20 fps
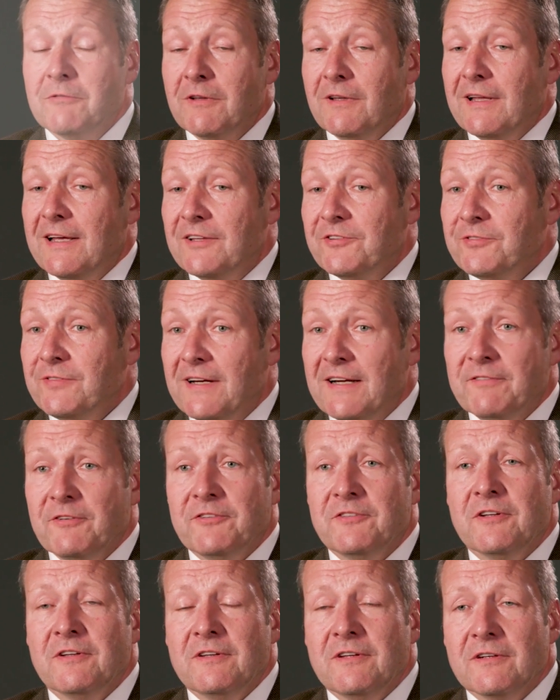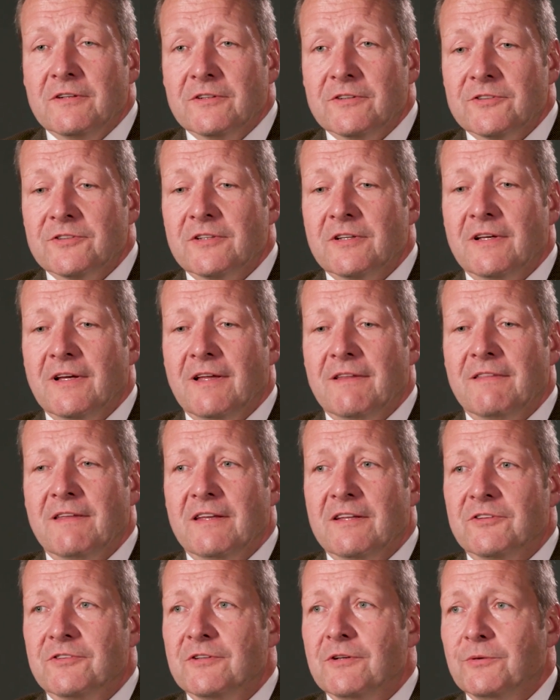over the last five to ten years, I
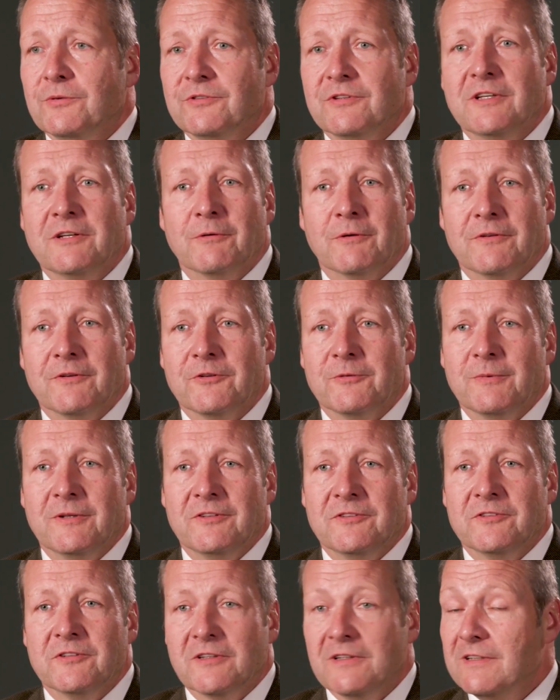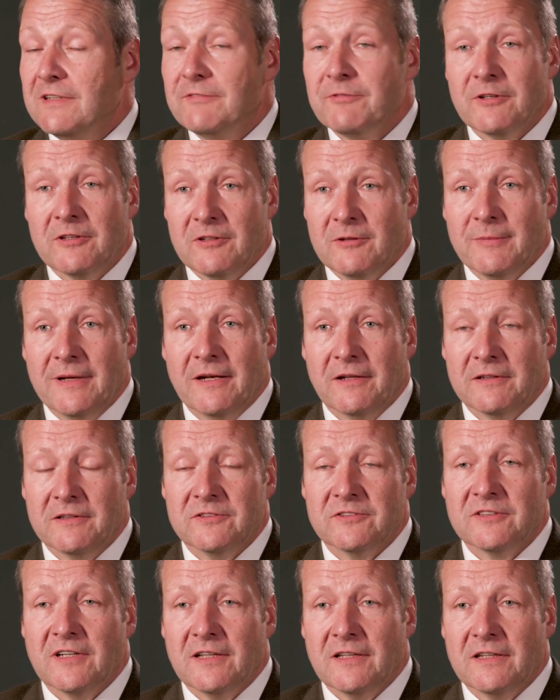think it's no secret there's been a significant amount of
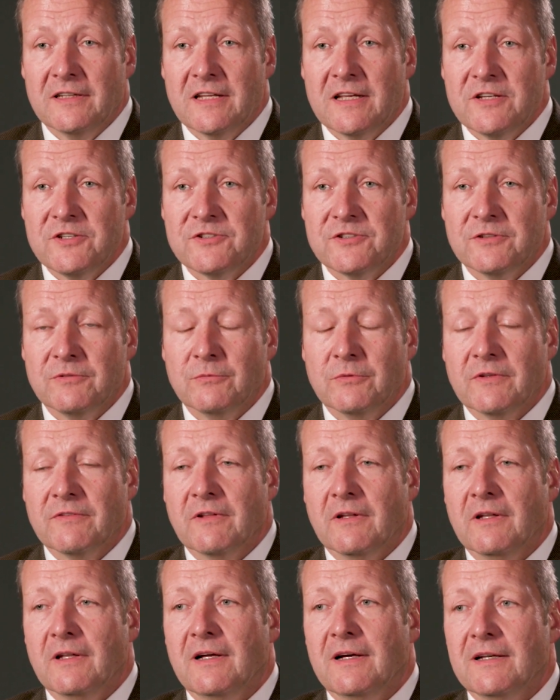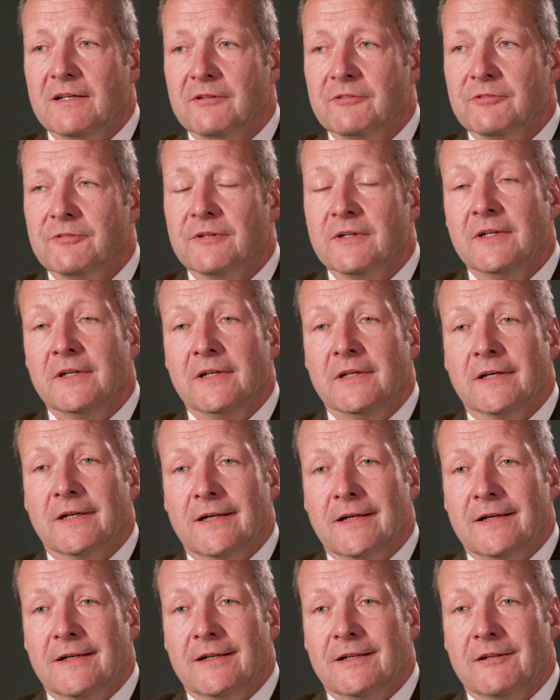consolidation with a lot of
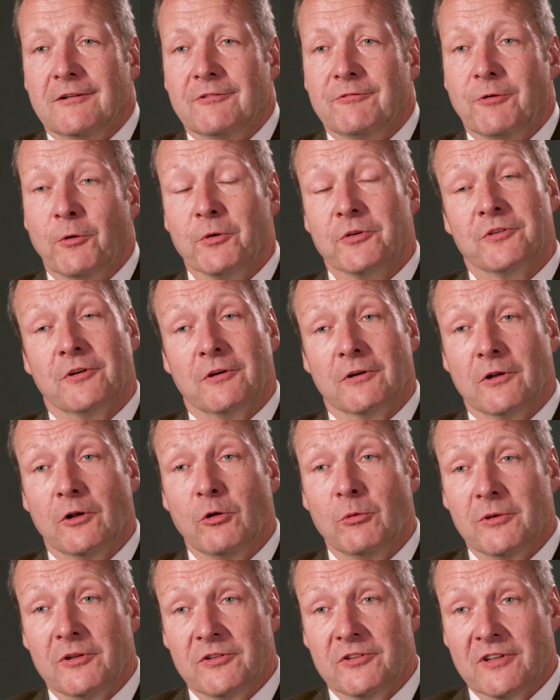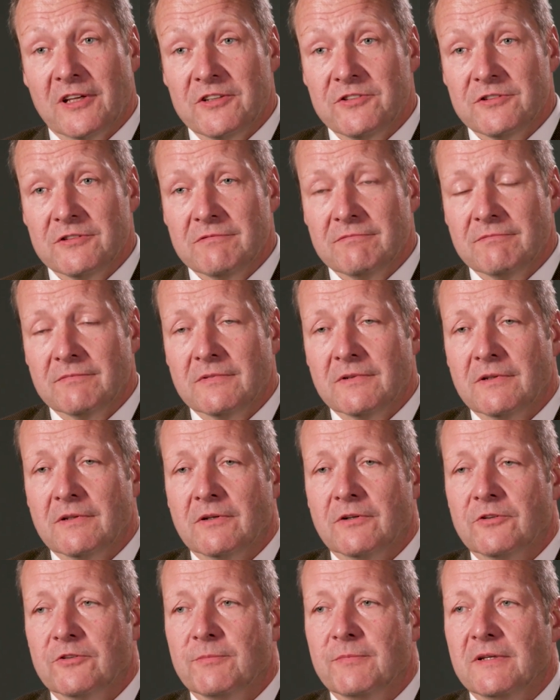uh, focus on globalization.
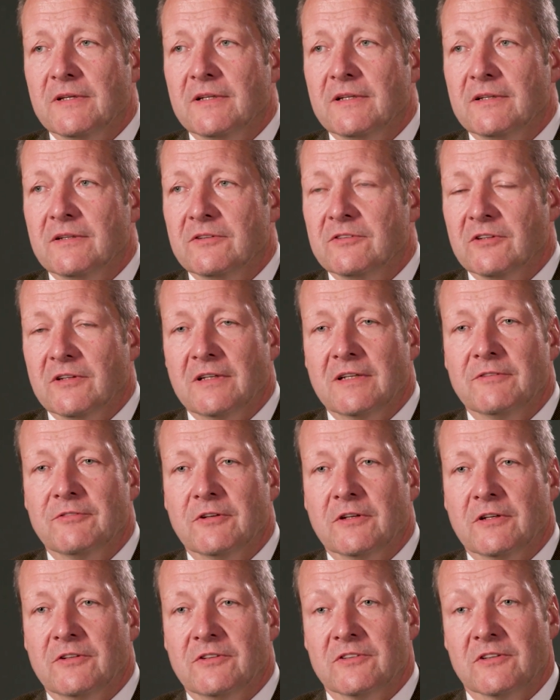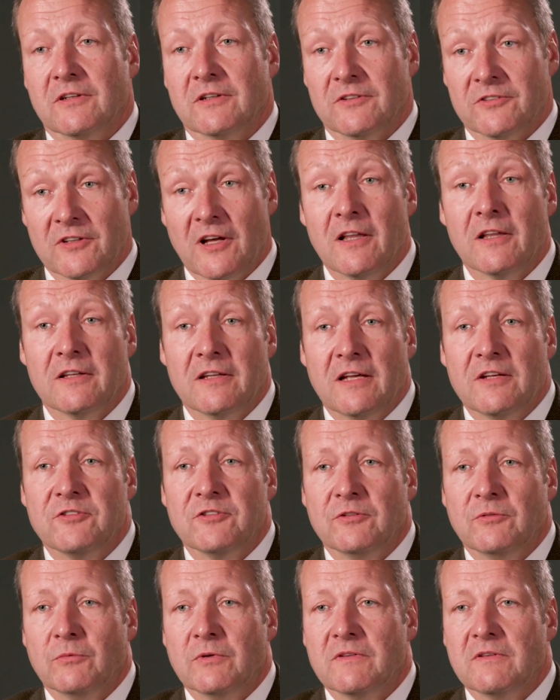There's been significant
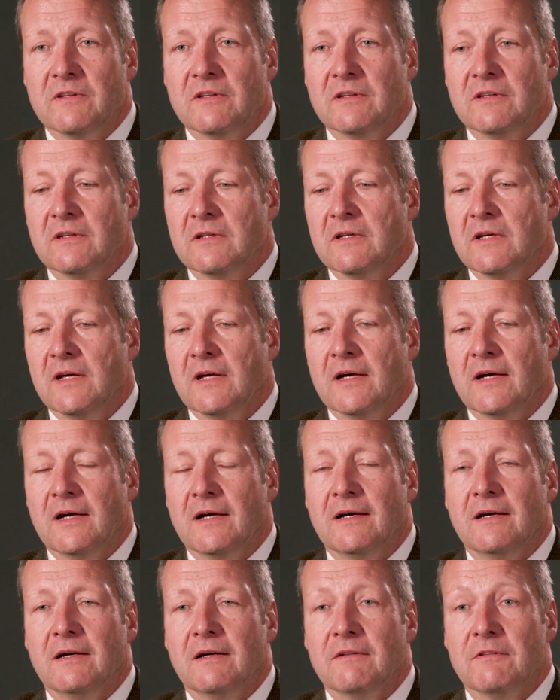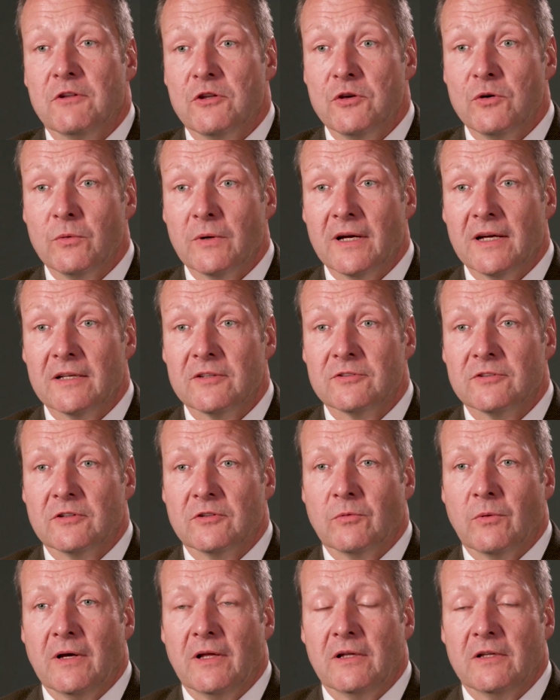consolidation within uh, the U.S.
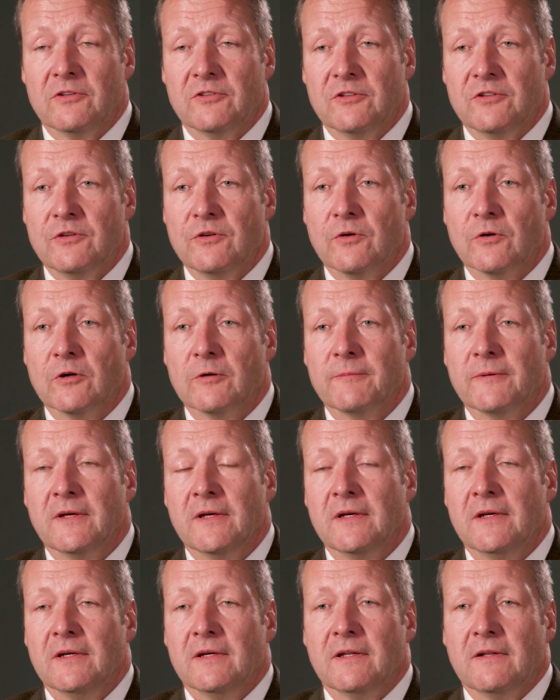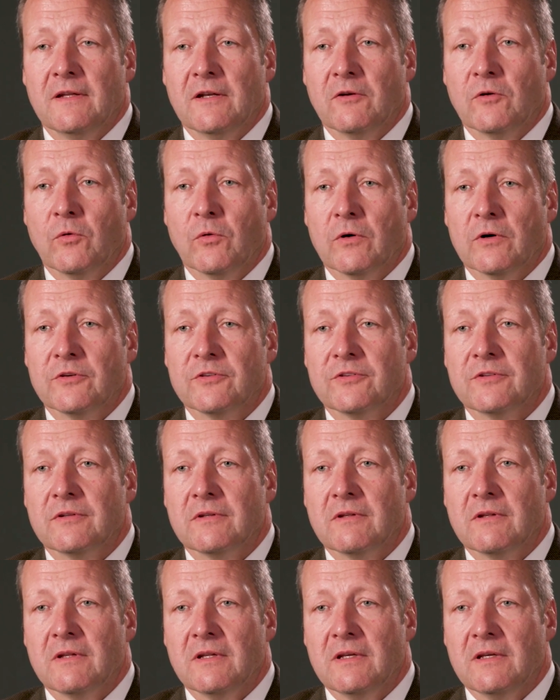as well as in Europe, and then of course
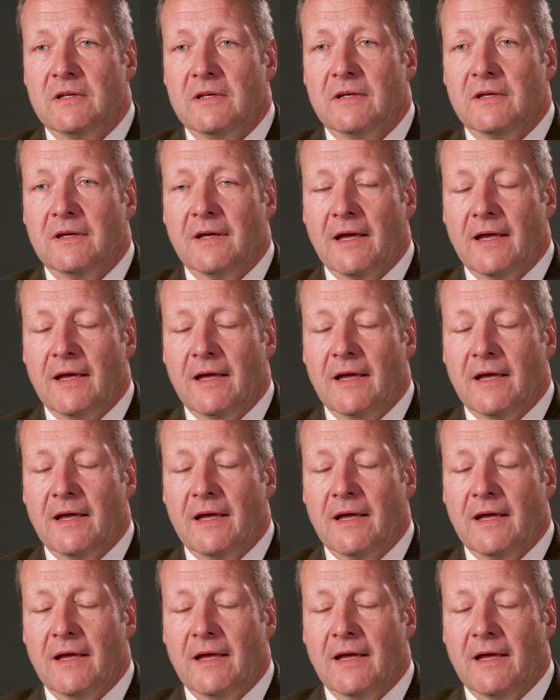the